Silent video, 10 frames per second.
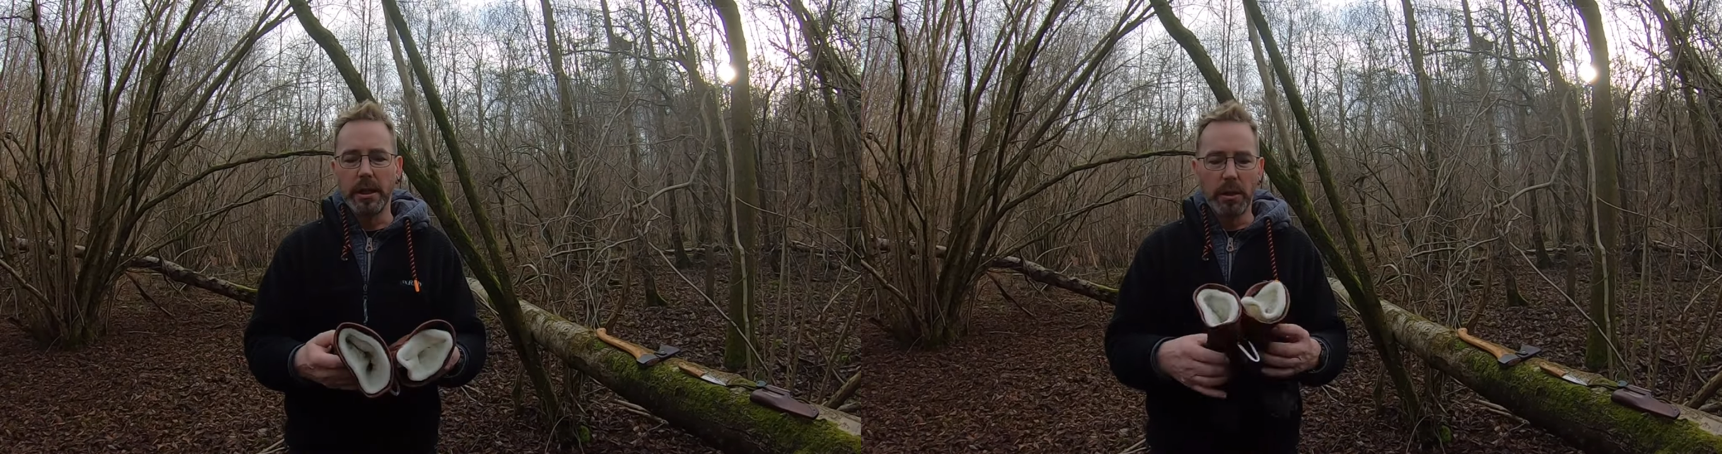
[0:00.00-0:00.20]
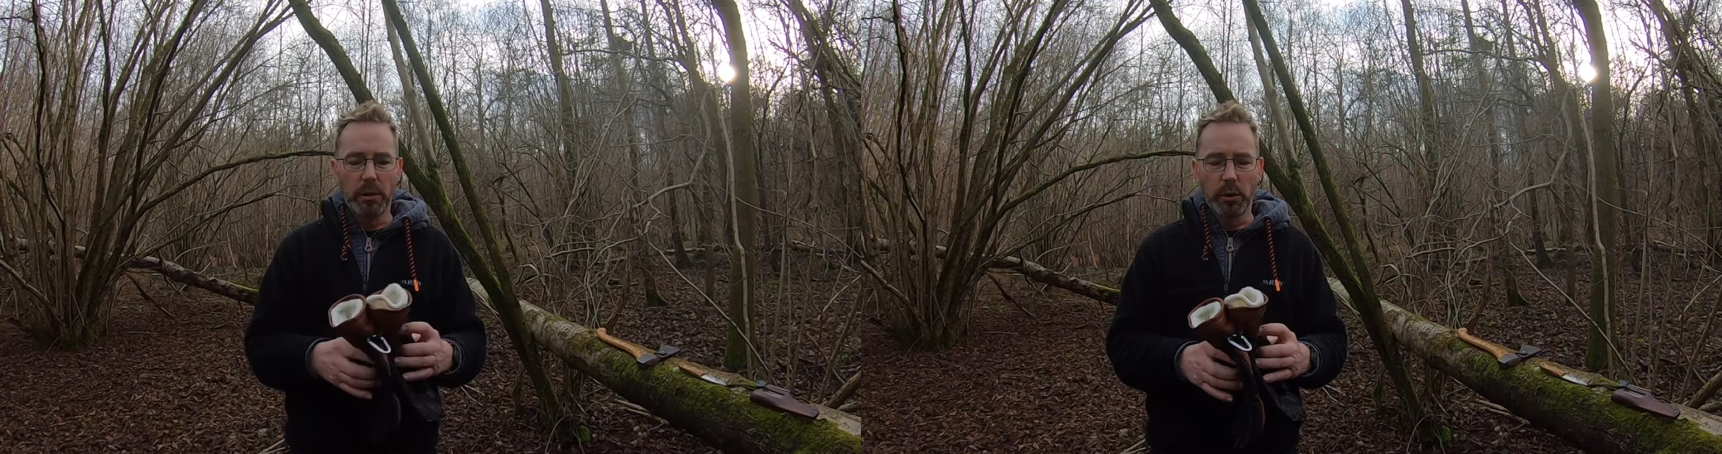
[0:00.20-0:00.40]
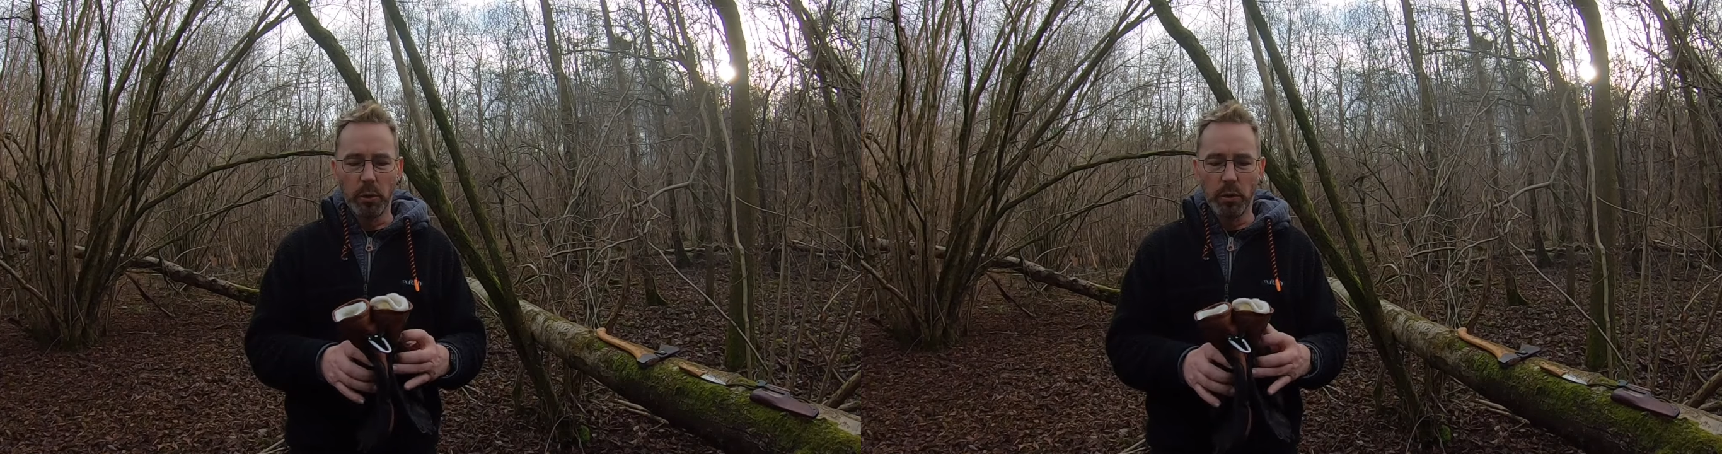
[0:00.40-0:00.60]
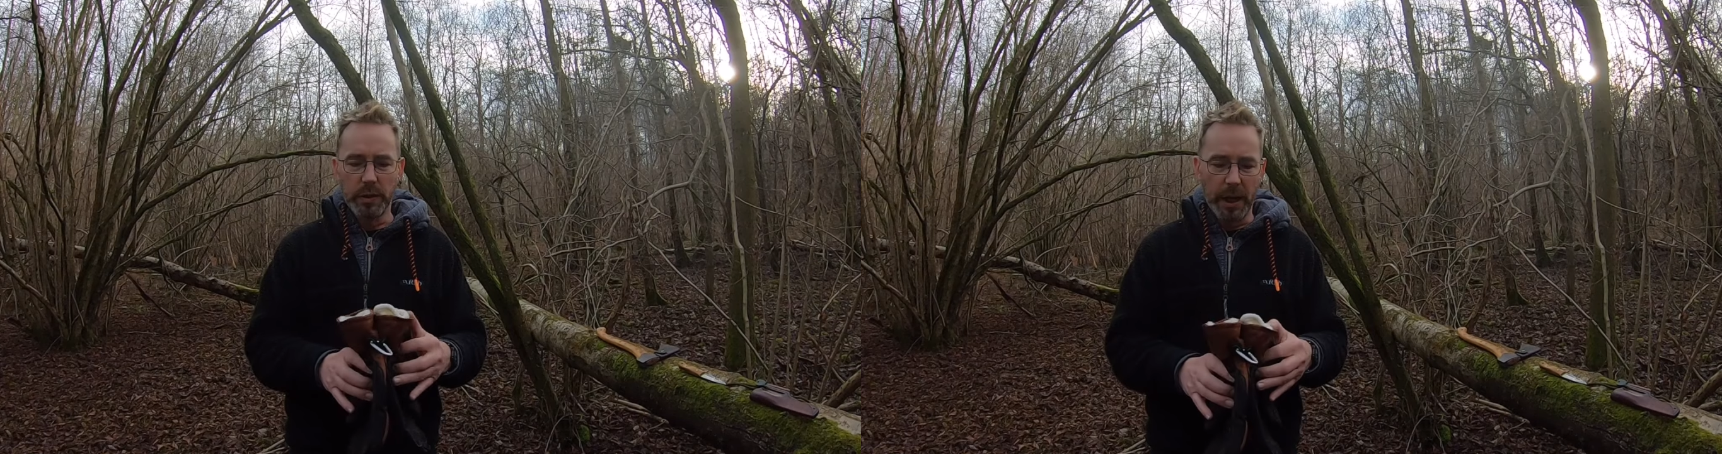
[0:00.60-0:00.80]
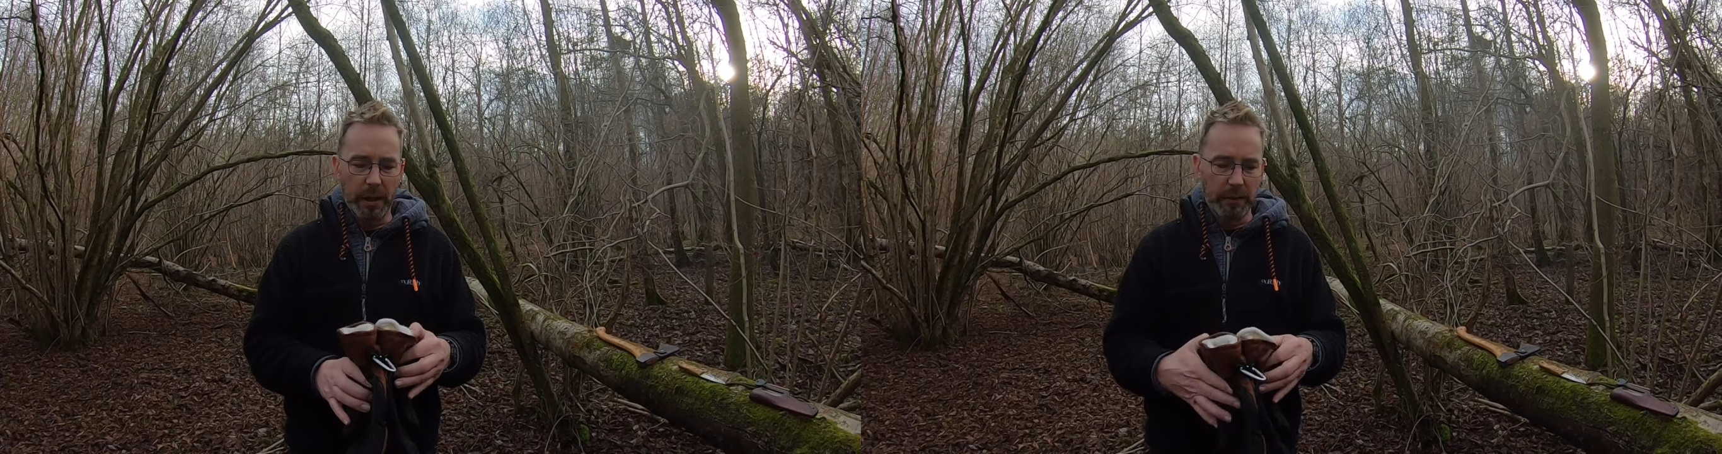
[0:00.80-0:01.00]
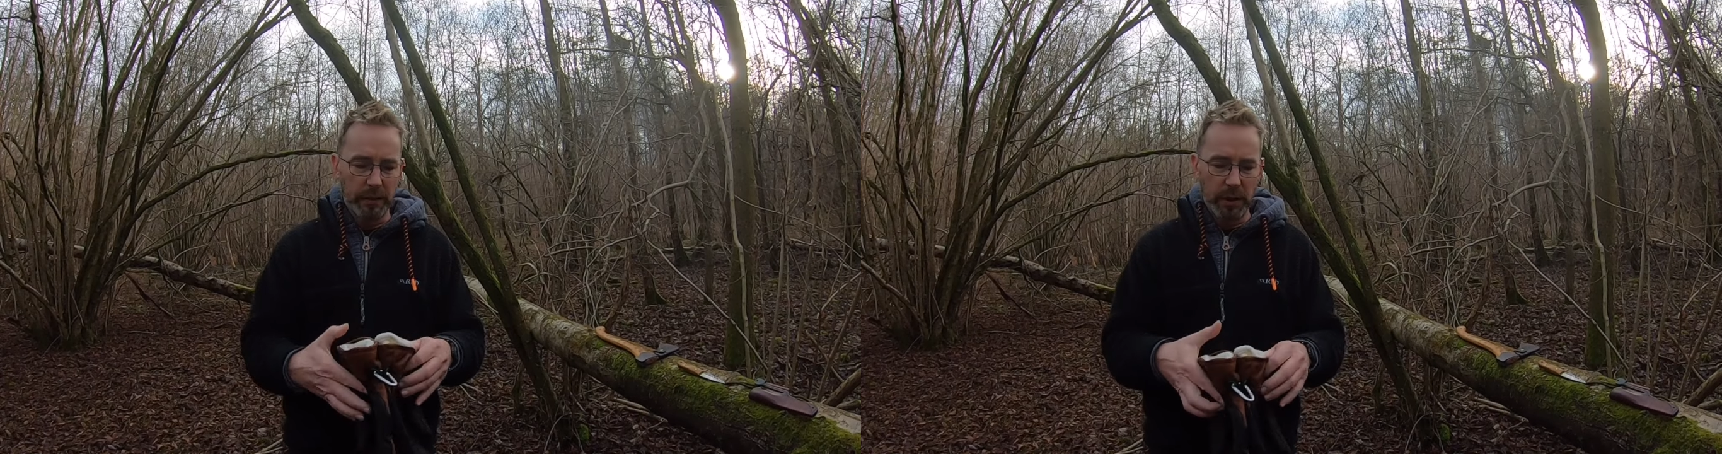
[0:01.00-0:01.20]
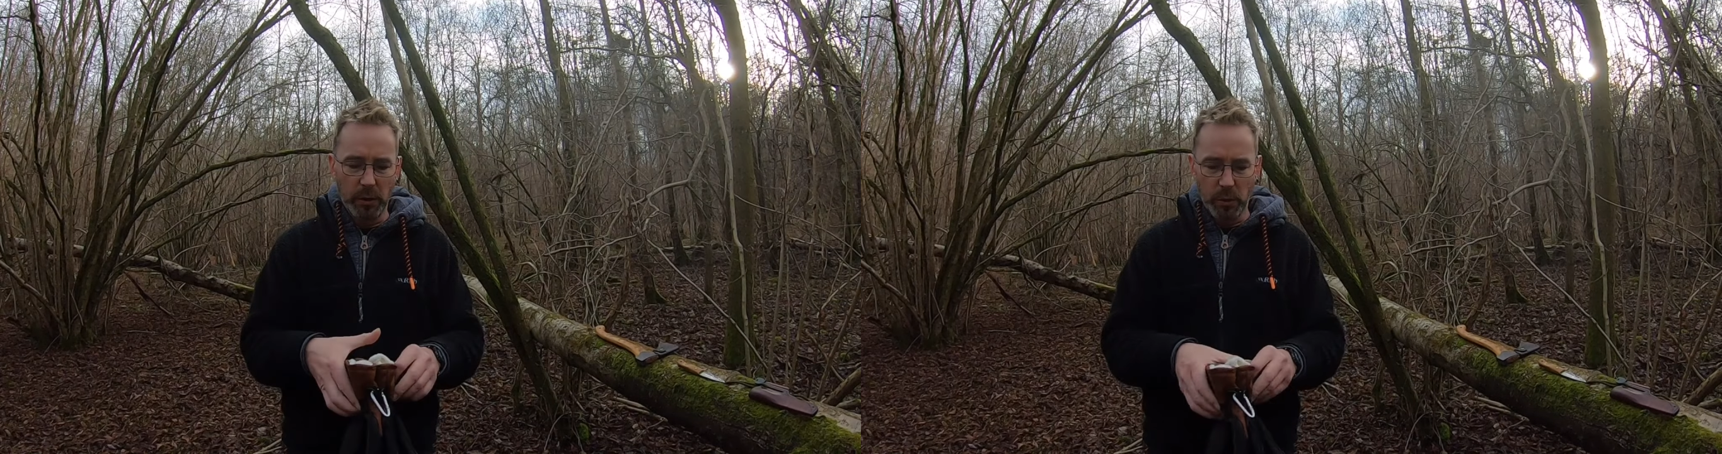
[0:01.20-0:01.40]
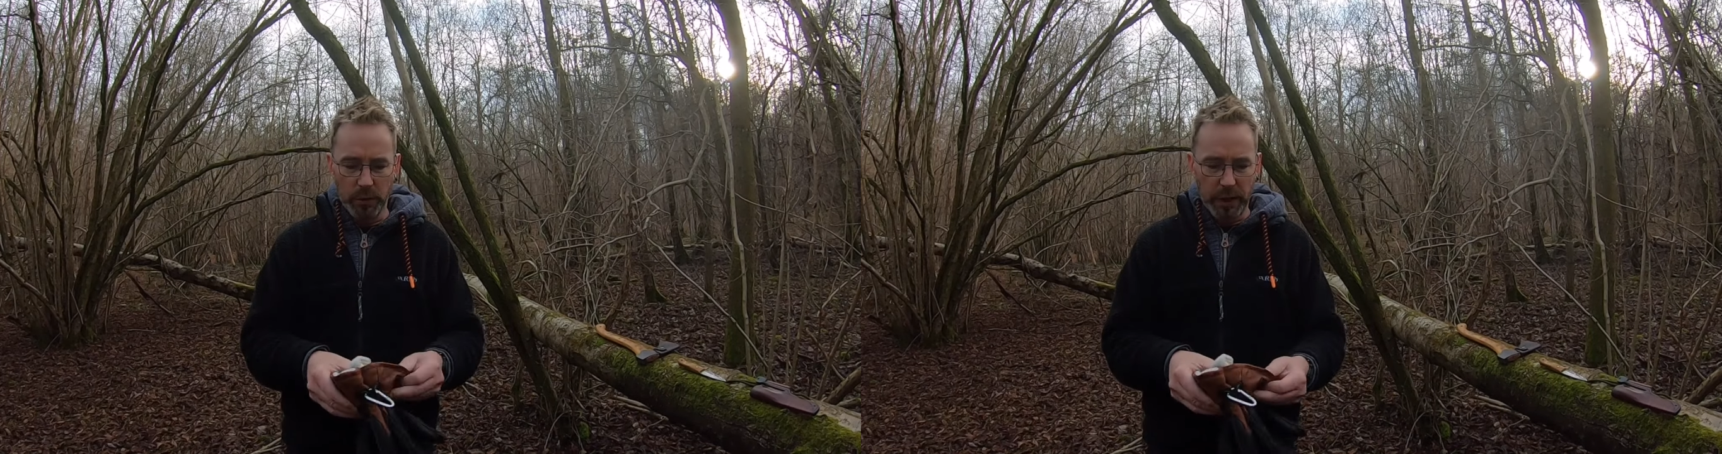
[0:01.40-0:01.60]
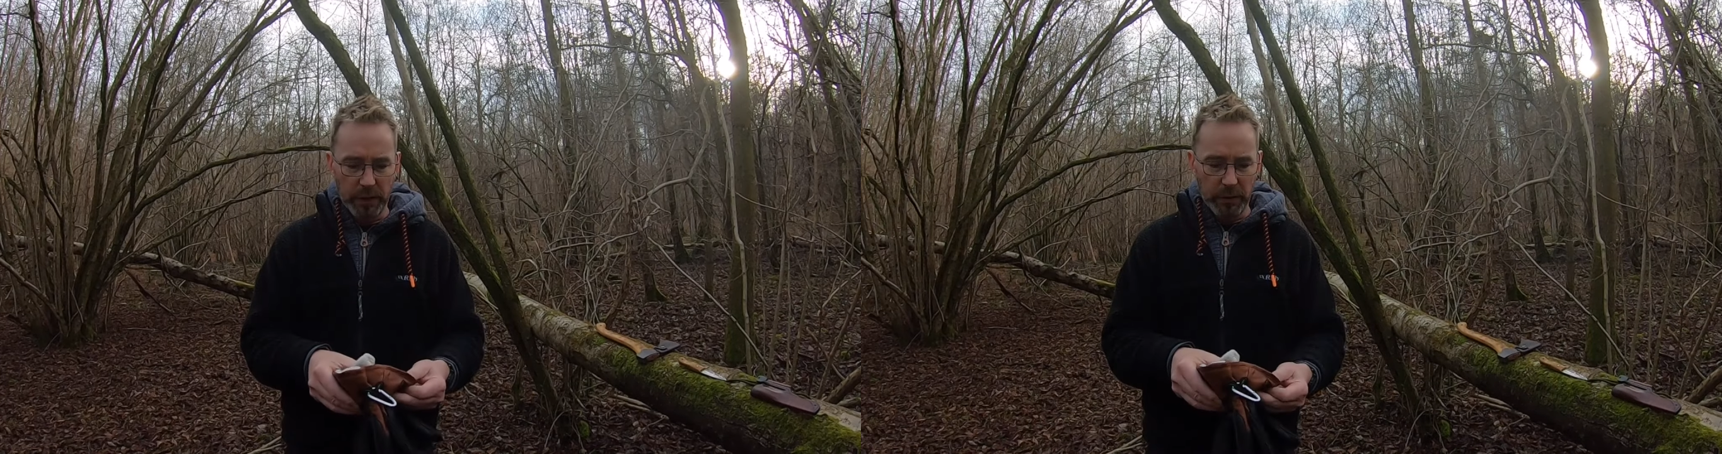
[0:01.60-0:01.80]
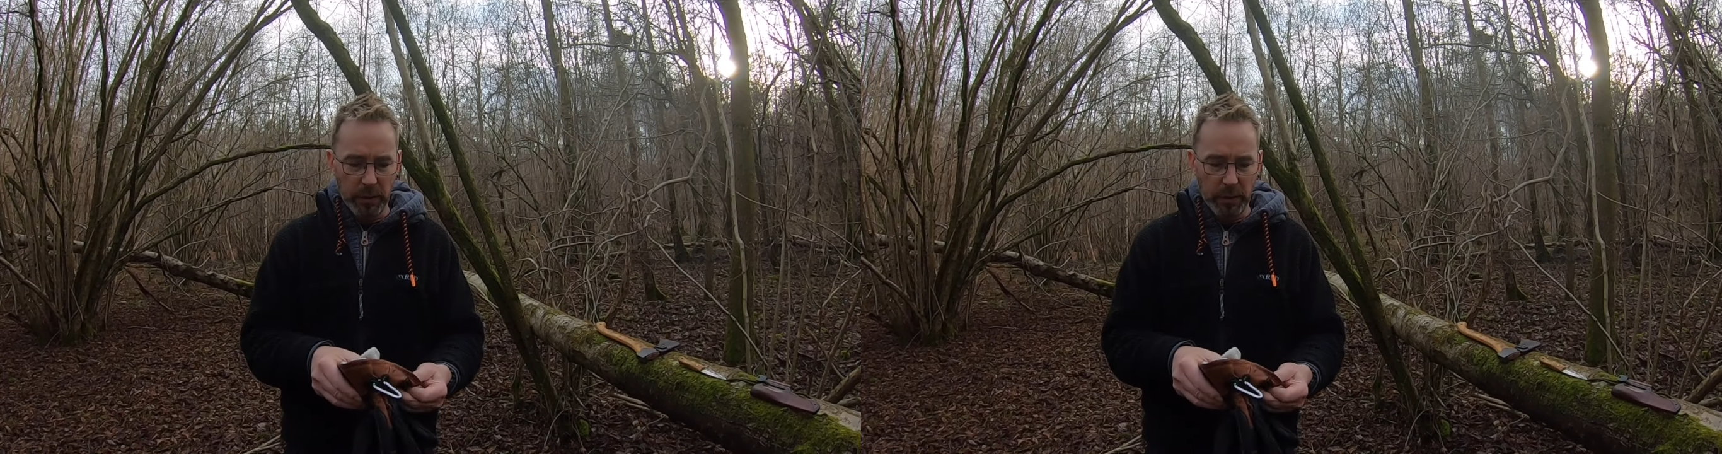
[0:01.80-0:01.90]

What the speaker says: They're not Gore-Tex, there's no Gore-Tex